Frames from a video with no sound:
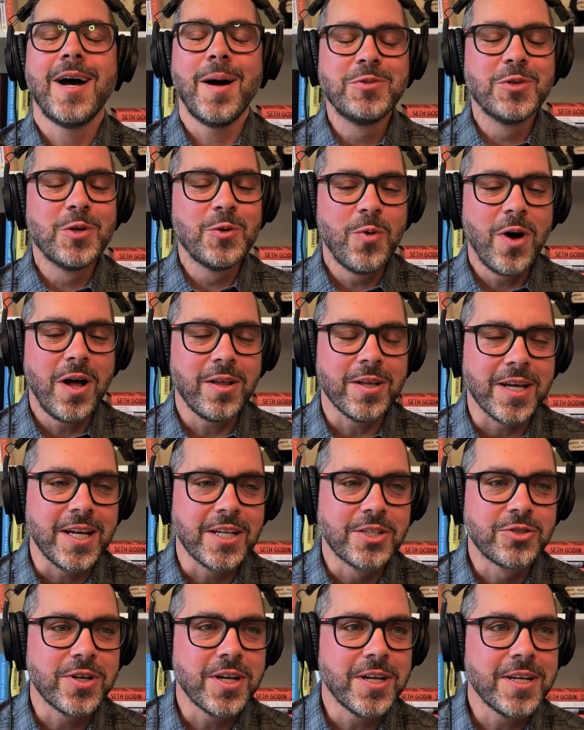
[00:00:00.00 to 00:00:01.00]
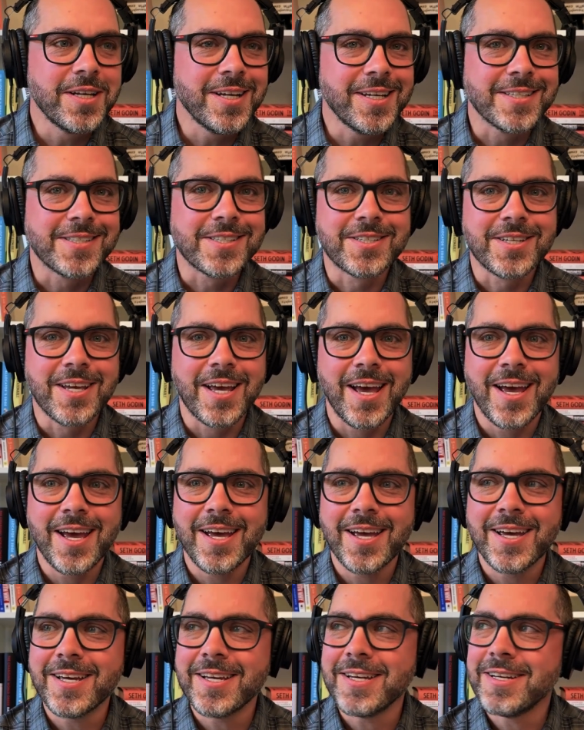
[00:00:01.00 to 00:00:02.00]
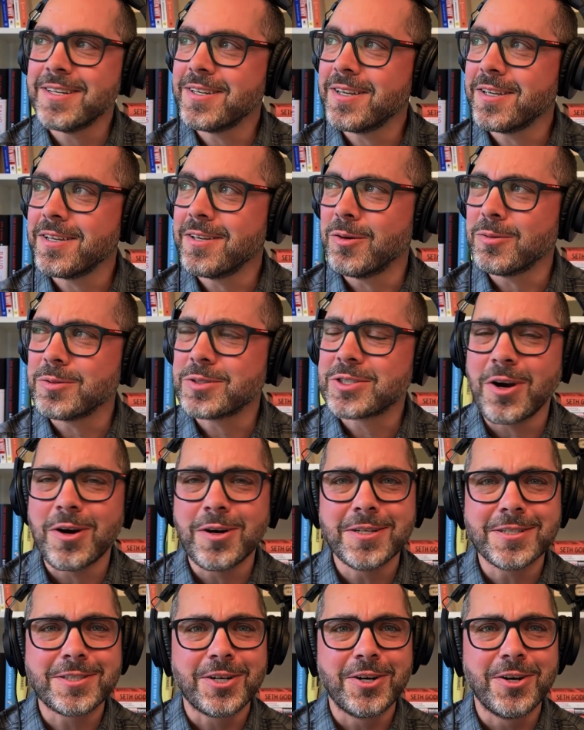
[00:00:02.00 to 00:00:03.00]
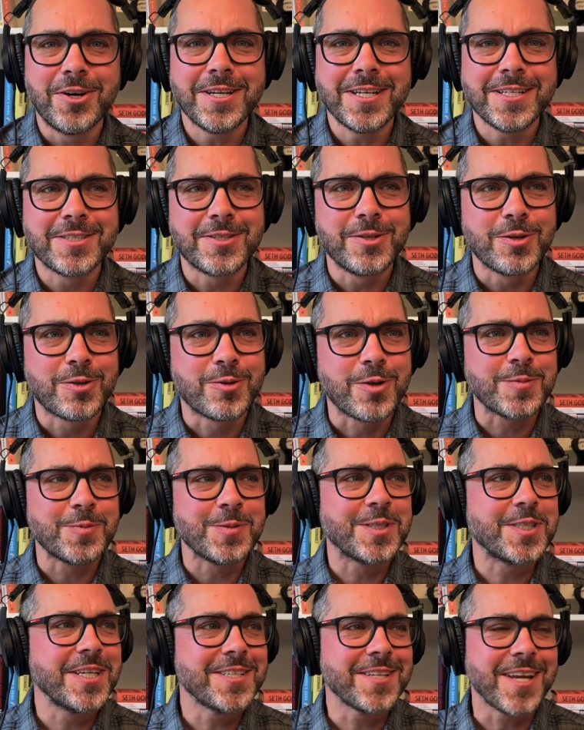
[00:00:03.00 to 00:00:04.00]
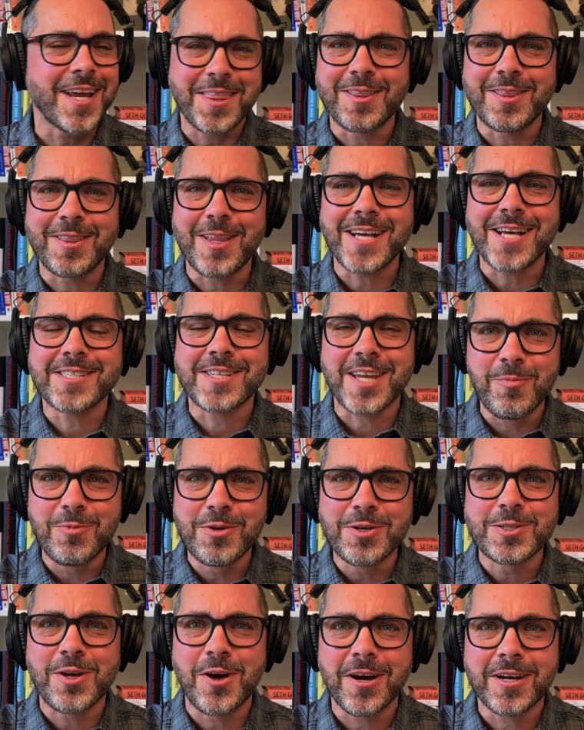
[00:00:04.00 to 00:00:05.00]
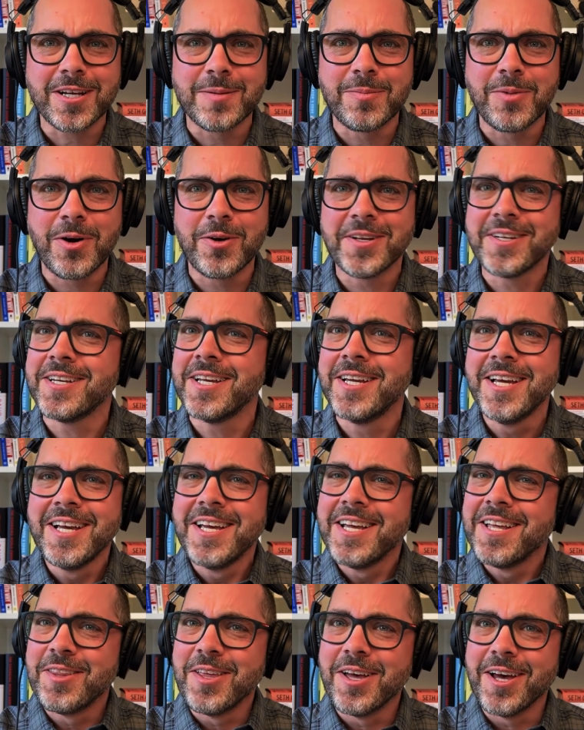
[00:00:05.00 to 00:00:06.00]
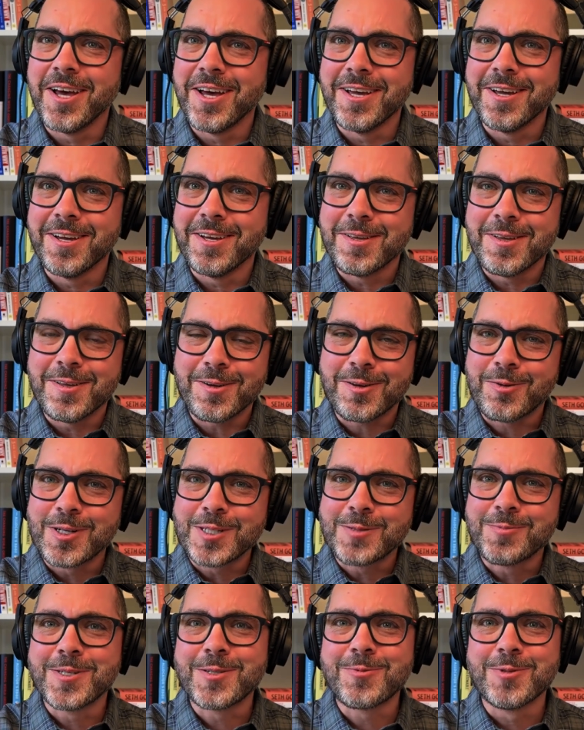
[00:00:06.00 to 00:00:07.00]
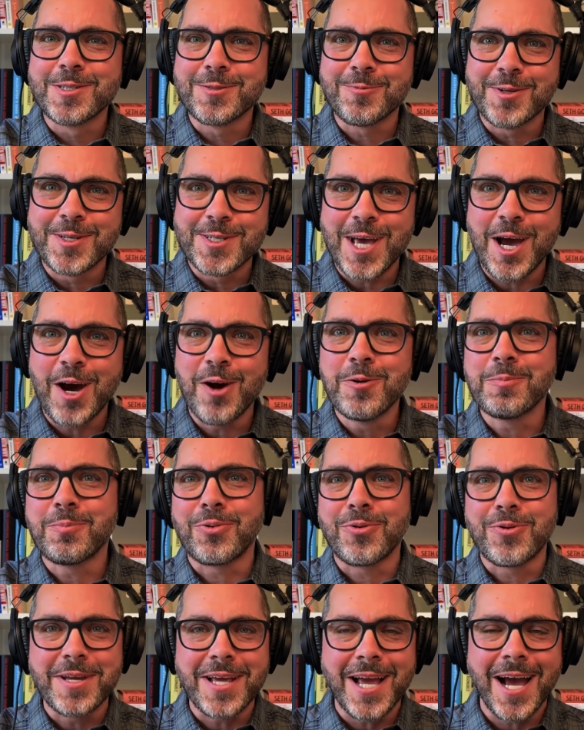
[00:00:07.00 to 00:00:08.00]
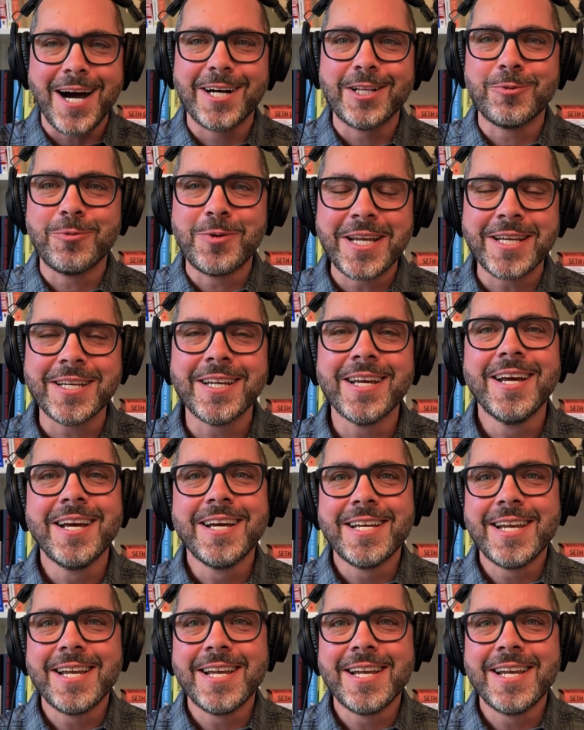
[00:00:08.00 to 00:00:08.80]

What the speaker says: I'm doing well, Adrian. It's starting to turn into Christmas season. I think last time we were talking about it, the Christmas was out pre-Halloween.